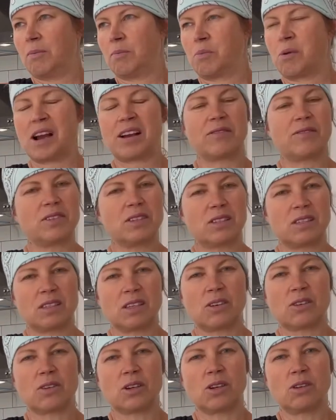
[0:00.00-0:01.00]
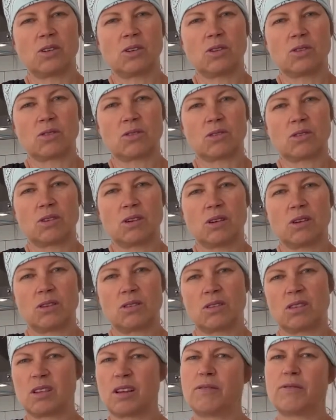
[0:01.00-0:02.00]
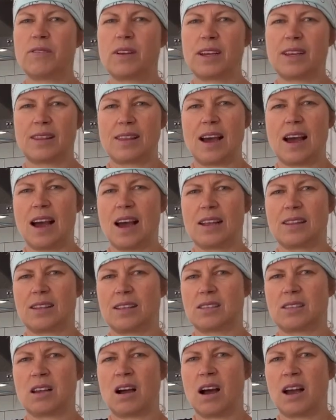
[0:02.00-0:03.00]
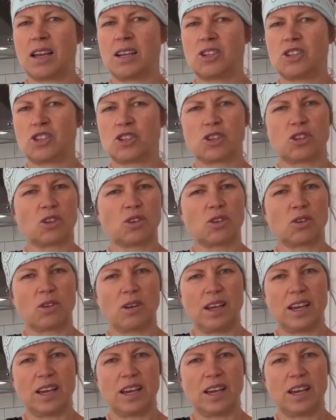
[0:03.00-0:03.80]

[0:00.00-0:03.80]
breakfast cereals, stuff like that that's high in sugar,